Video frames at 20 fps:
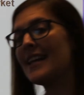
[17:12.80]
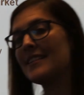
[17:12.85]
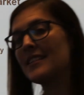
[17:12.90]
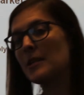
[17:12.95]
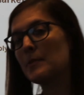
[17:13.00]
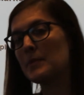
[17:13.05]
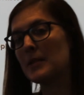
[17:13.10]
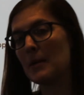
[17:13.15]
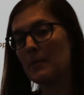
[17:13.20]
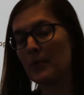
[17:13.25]
ends
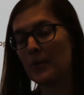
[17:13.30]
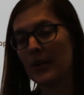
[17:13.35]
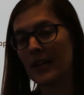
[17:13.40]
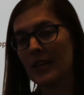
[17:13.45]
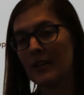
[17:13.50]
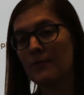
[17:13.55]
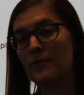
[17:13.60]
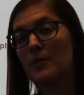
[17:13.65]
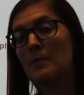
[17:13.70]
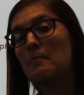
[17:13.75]
up
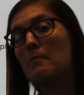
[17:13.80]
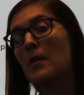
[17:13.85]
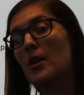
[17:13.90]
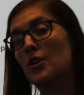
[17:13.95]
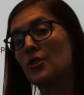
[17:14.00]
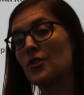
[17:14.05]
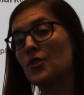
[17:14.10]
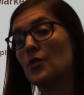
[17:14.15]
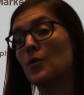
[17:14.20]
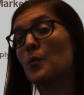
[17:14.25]
separating from
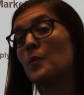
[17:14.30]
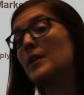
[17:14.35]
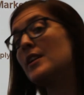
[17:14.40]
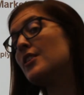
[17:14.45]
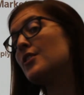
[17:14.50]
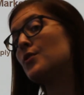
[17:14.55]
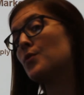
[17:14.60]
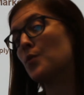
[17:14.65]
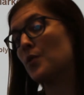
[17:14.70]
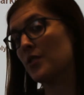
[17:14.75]
marginal
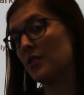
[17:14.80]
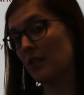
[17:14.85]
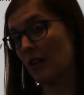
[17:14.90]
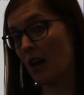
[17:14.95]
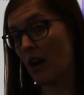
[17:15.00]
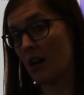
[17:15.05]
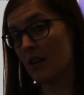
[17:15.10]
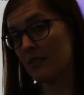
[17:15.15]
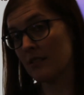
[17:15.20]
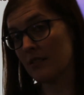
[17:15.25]
resource
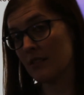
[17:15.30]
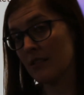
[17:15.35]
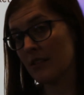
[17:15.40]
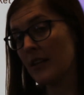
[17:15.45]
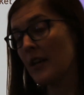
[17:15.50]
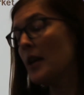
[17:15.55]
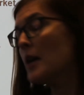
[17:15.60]
costs